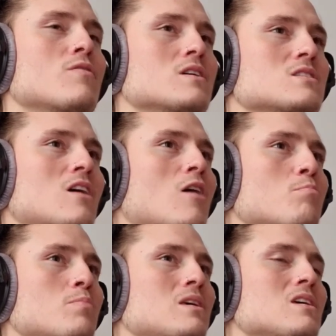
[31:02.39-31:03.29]

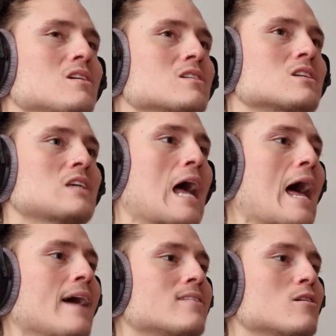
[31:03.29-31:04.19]
stop being
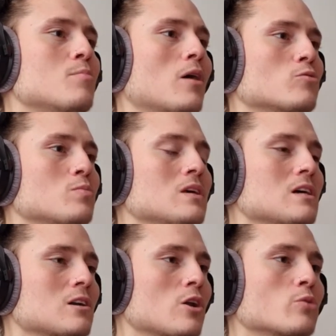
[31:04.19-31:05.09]
sad about
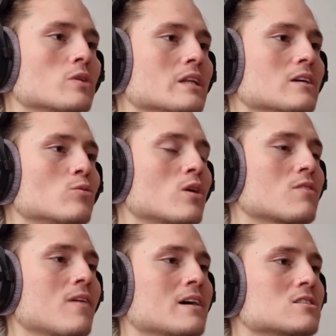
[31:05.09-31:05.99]
being lonely? What
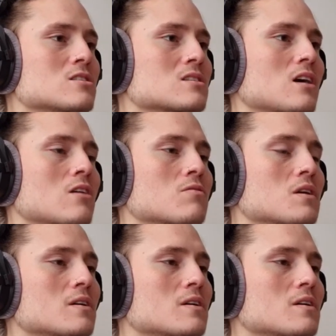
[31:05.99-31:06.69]
if I just kind of